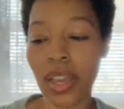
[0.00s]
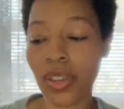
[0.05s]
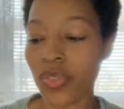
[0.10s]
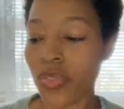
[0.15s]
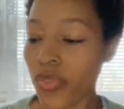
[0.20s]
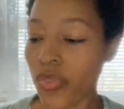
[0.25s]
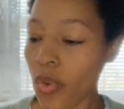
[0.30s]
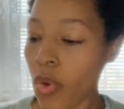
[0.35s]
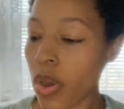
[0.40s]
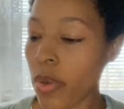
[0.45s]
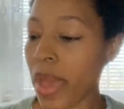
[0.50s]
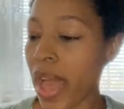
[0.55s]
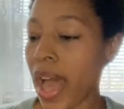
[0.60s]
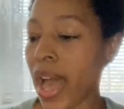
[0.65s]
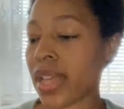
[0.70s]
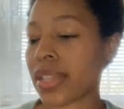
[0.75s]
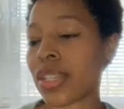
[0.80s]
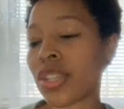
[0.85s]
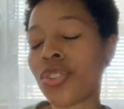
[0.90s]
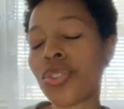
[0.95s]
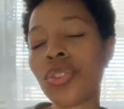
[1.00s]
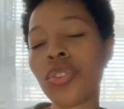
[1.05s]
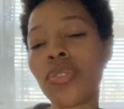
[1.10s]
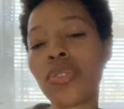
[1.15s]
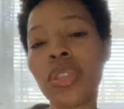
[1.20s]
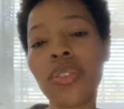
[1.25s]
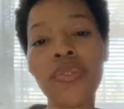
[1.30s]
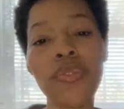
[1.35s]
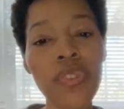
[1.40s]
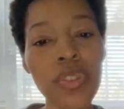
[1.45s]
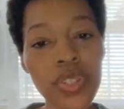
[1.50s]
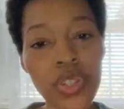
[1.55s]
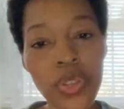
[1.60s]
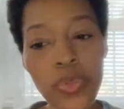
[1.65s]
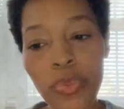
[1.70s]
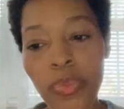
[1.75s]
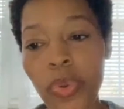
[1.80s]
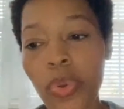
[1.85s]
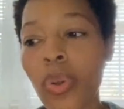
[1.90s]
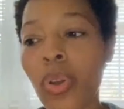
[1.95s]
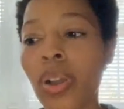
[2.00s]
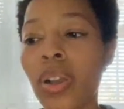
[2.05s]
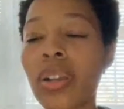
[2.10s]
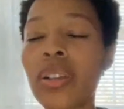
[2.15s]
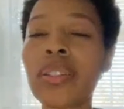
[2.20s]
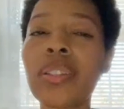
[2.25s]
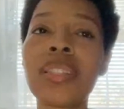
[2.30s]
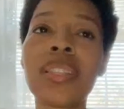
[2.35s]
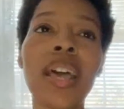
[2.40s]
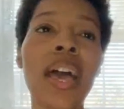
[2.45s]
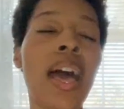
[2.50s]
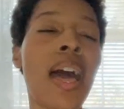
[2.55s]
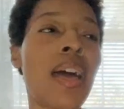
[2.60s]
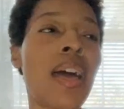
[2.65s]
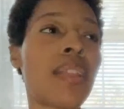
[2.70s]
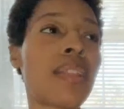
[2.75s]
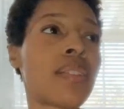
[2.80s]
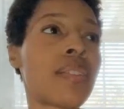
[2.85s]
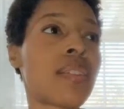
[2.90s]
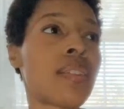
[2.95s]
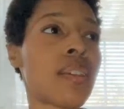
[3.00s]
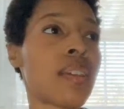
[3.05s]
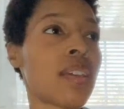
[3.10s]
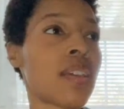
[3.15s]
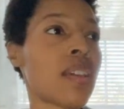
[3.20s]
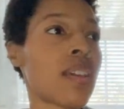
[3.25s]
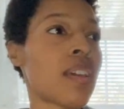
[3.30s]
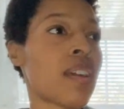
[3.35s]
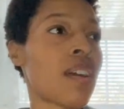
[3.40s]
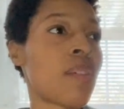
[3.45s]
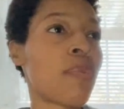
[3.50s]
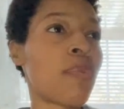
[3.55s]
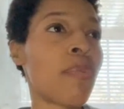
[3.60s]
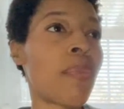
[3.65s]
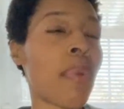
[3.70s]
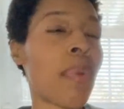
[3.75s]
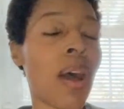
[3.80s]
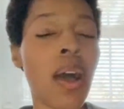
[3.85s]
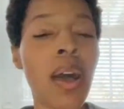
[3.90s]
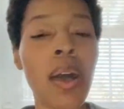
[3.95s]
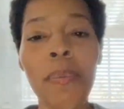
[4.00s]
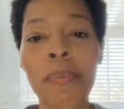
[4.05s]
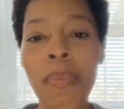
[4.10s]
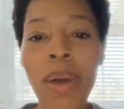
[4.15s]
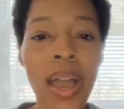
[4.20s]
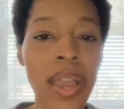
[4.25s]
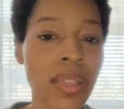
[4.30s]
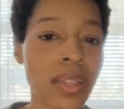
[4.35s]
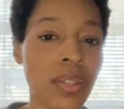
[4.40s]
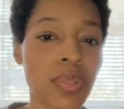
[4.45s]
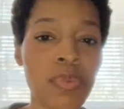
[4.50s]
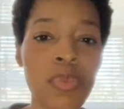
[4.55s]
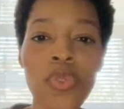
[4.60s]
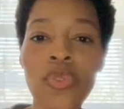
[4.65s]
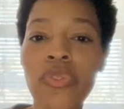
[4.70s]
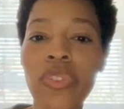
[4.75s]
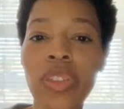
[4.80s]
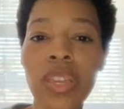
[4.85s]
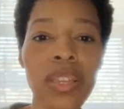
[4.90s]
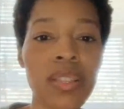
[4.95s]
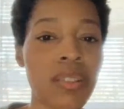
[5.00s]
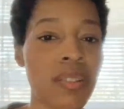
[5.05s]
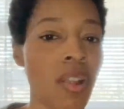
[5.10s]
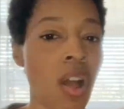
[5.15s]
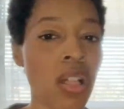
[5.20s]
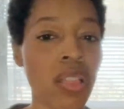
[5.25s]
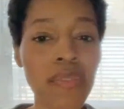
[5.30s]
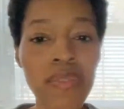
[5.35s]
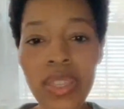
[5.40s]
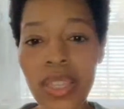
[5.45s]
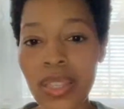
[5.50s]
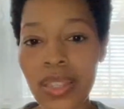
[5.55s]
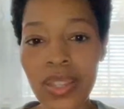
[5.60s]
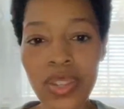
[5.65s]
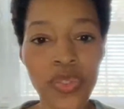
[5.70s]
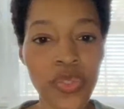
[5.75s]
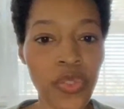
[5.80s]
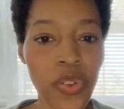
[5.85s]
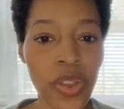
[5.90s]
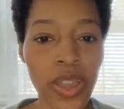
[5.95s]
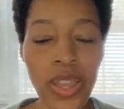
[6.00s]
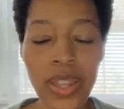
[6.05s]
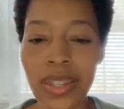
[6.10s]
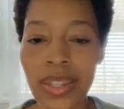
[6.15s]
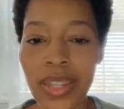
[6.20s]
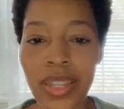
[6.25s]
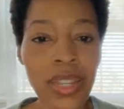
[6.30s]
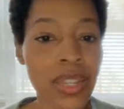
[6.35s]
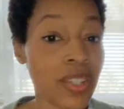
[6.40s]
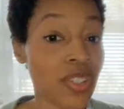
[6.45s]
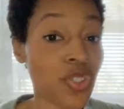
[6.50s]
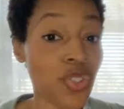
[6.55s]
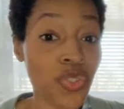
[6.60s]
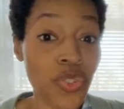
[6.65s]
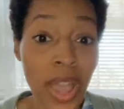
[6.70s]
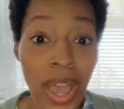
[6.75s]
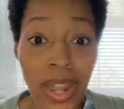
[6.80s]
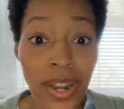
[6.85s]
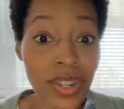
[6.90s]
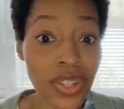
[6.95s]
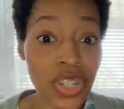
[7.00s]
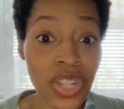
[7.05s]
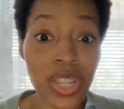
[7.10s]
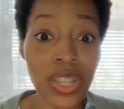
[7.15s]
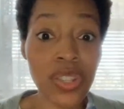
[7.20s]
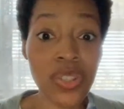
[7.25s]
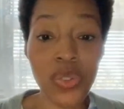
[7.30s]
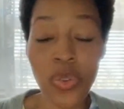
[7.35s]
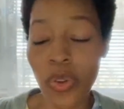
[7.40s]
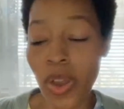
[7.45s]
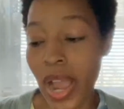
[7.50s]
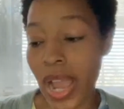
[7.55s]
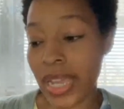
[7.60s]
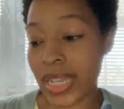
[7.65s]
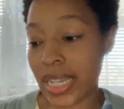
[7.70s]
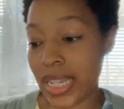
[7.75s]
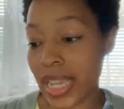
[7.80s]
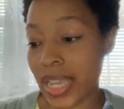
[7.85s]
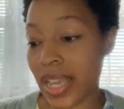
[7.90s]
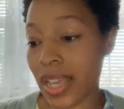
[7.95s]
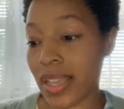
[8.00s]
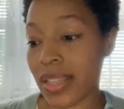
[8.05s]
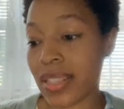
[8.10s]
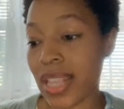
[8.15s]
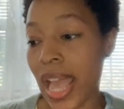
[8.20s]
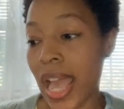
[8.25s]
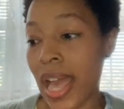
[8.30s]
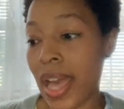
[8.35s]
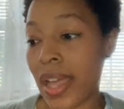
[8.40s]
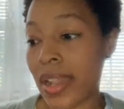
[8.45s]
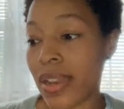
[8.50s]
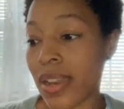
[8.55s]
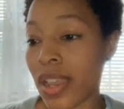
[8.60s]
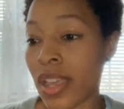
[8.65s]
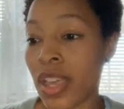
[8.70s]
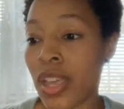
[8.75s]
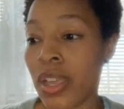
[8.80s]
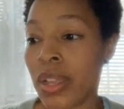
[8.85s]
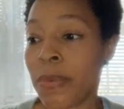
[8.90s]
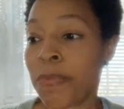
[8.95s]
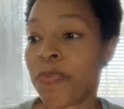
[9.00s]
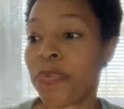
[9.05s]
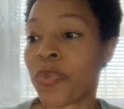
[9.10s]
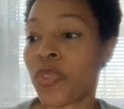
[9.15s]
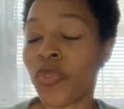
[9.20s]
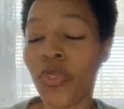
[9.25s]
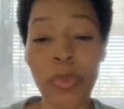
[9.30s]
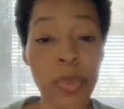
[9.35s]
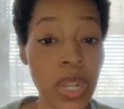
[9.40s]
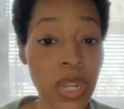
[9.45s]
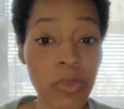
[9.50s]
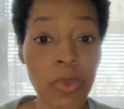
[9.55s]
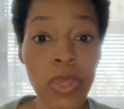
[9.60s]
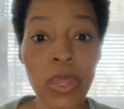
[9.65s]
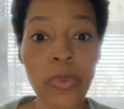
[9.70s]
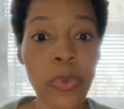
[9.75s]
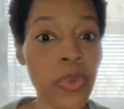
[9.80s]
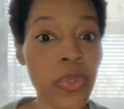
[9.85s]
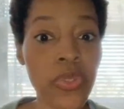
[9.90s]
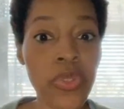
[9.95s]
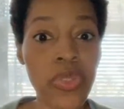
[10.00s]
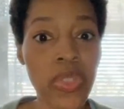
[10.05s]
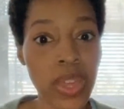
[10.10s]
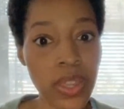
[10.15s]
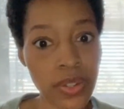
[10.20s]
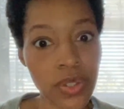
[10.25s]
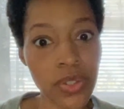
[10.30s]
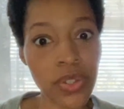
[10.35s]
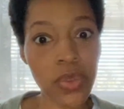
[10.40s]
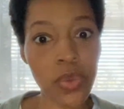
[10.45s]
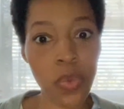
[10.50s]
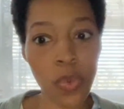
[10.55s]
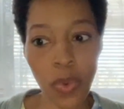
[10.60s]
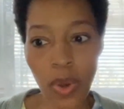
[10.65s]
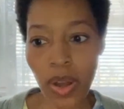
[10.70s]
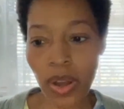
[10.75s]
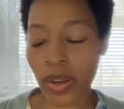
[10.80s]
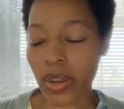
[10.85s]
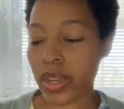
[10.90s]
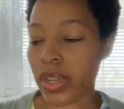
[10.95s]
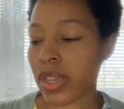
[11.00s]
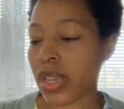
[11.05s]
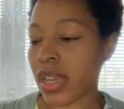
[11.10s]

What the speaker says: format and using vision boards and mind movies and all of these different strategies or ideas. And for many people, they do work.